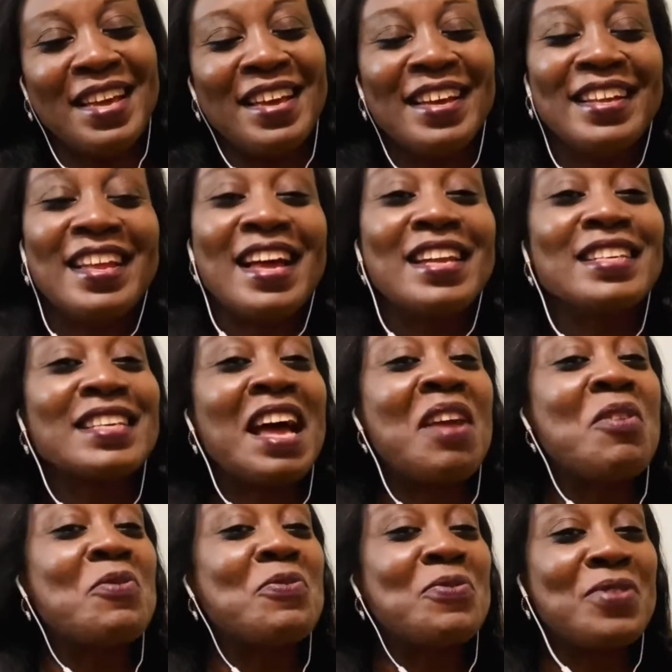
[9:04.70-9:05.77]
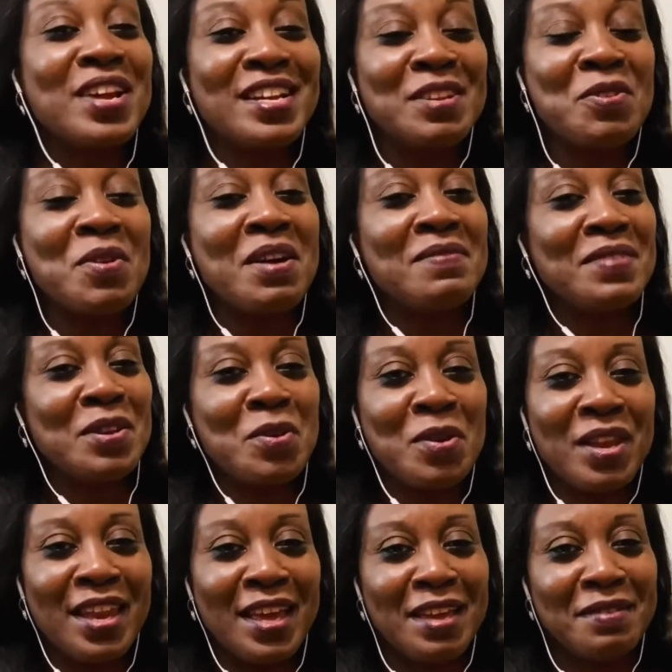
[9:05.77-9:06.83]
they are this kind of friend you have in your
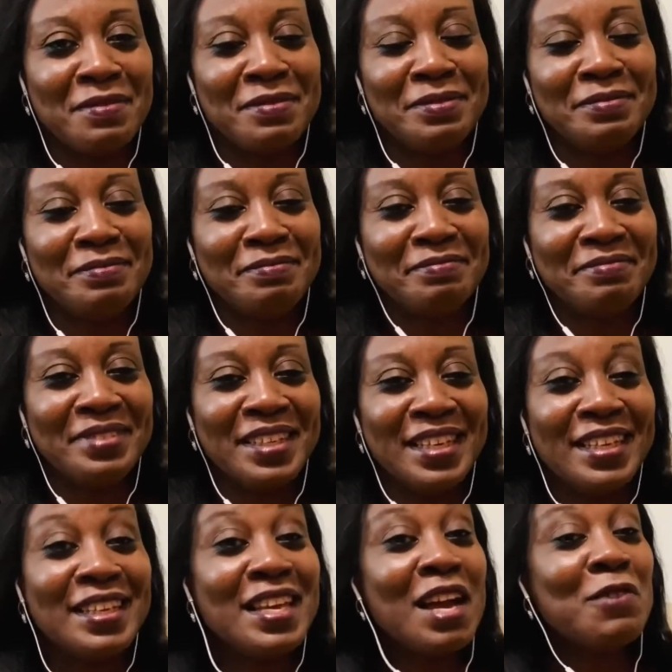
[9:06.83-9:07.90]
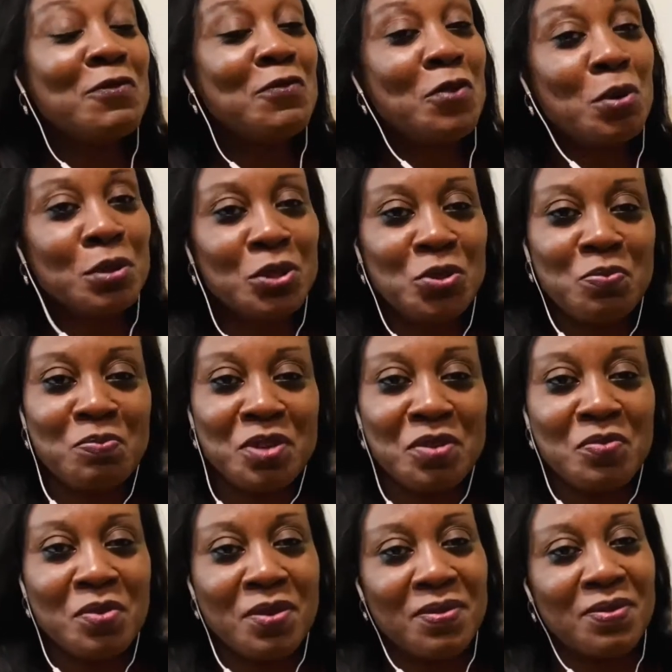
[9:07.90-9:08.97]
life. They are fun to be
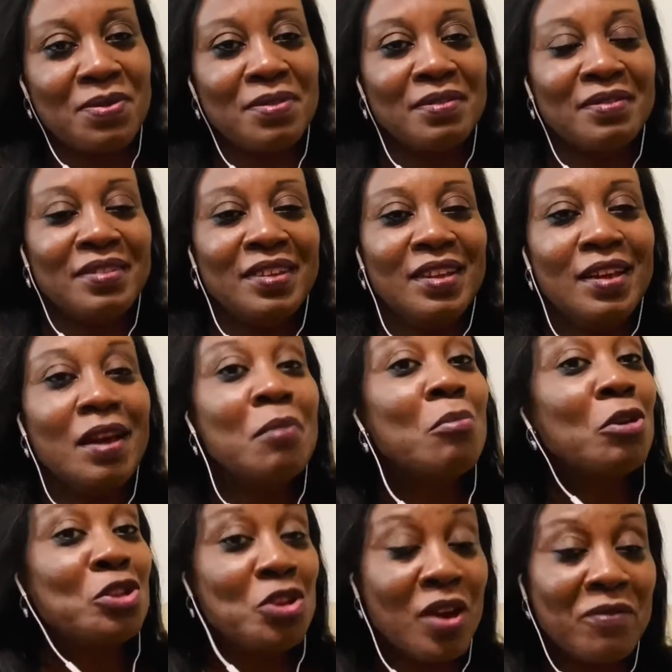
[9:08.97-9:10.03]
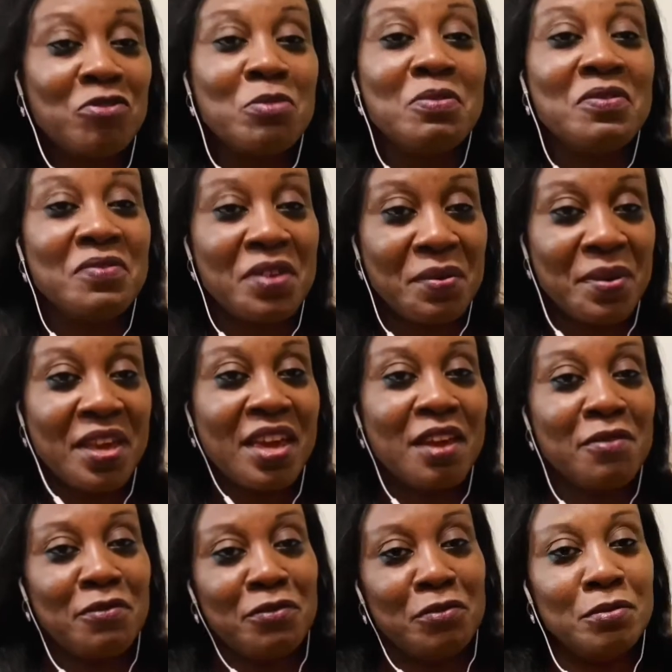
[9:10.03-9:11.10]
with, but you have to be very
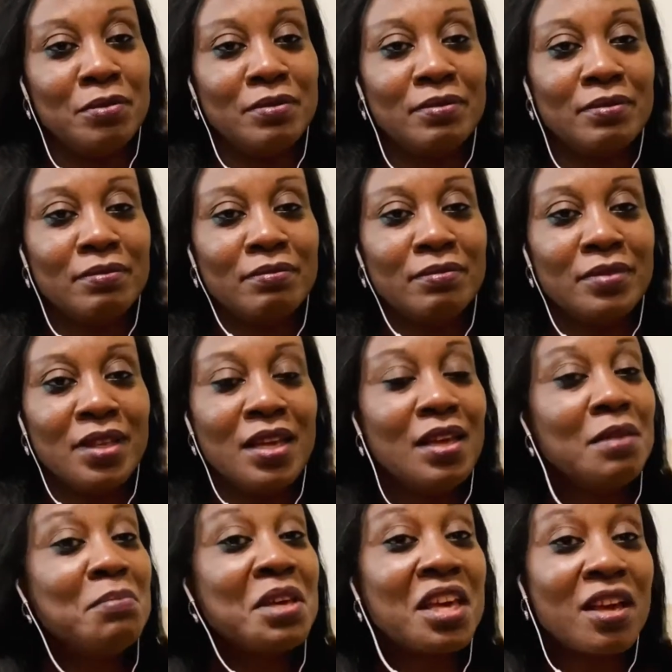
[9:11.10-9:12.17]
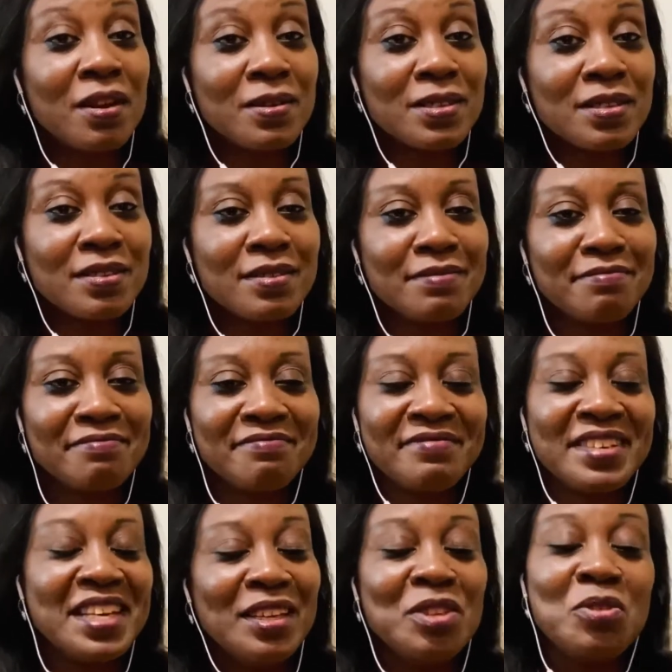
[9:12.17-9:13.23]
careful, because
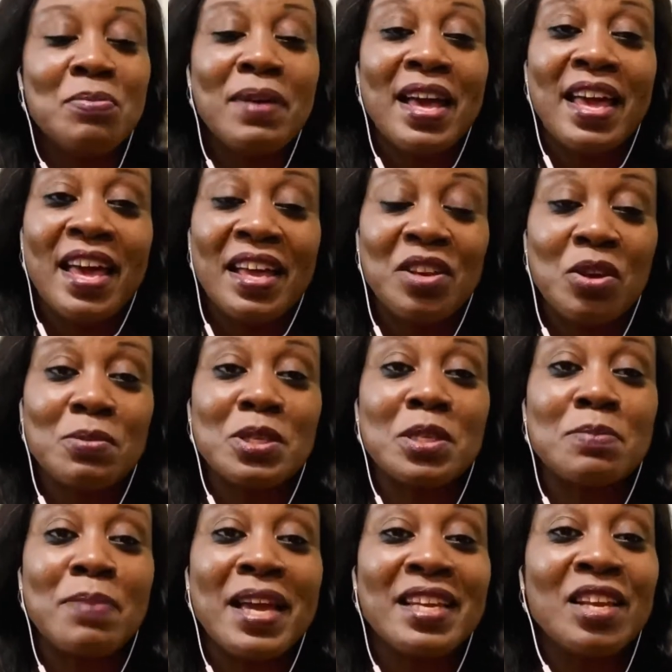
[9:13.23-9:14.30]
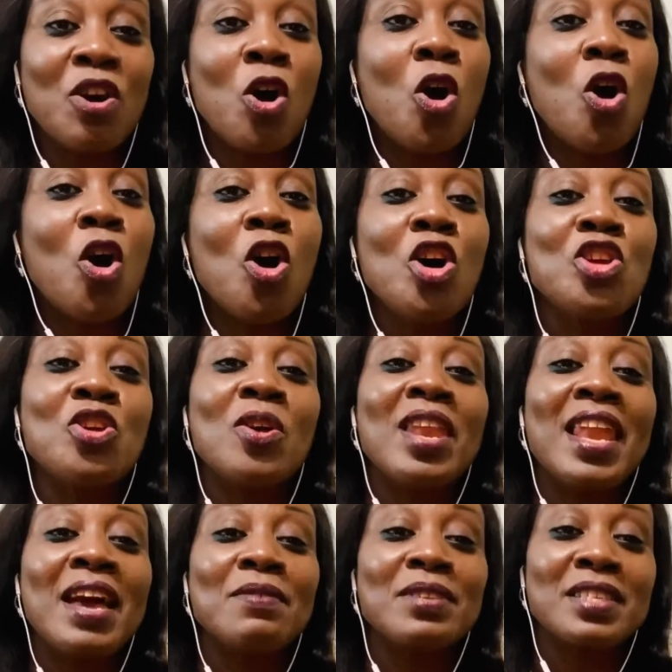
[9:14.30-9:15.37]
you might end up spending all your
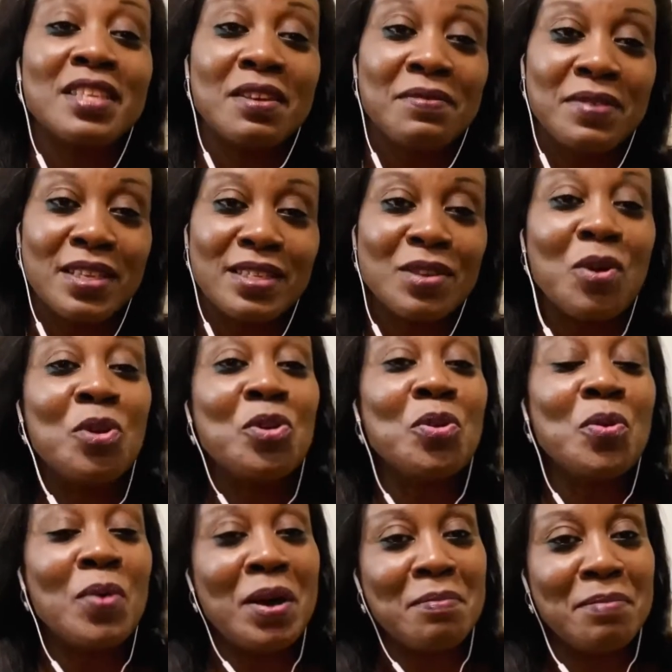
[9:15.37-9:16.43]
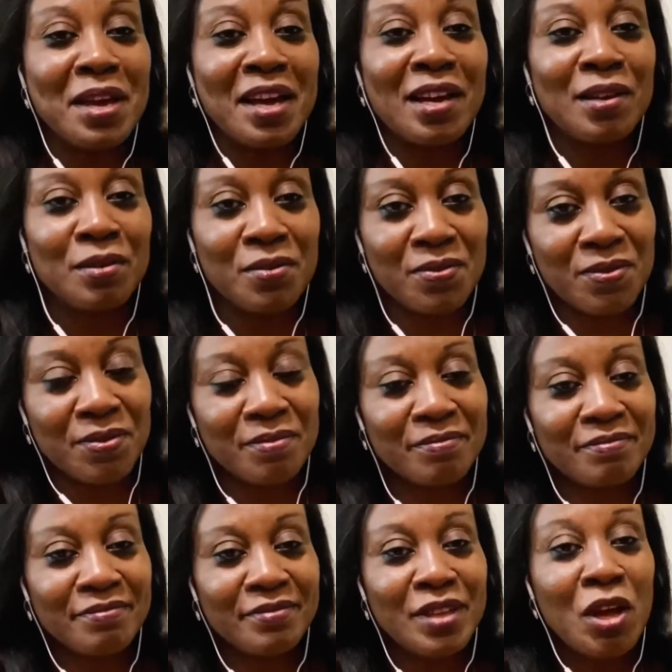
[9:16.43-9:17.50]
life savings on Owanbe cloth,
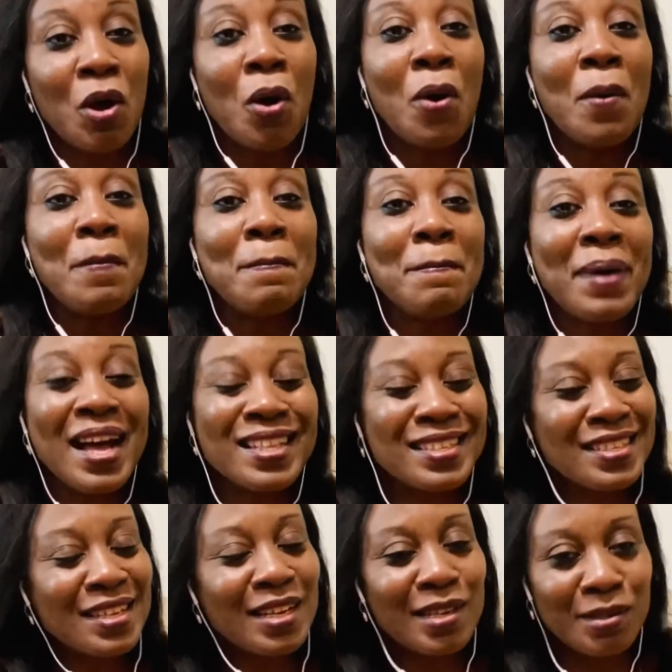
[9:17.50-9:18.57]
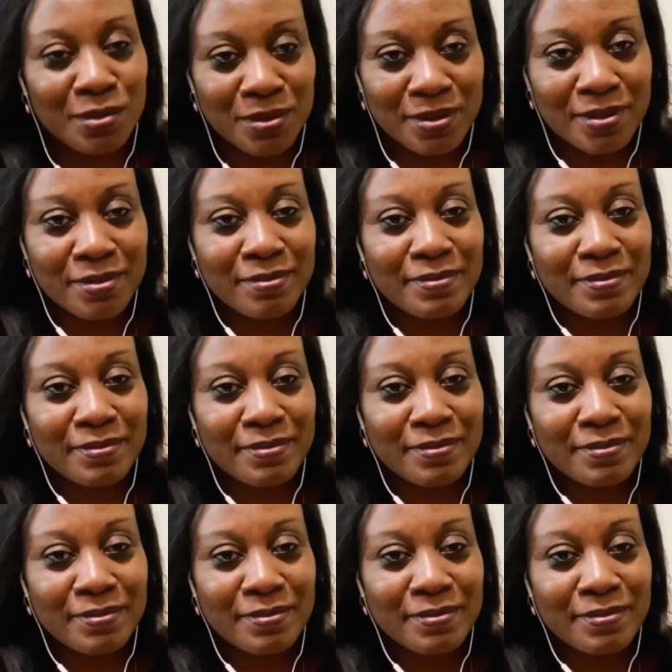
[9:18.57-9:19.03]
on party clothes,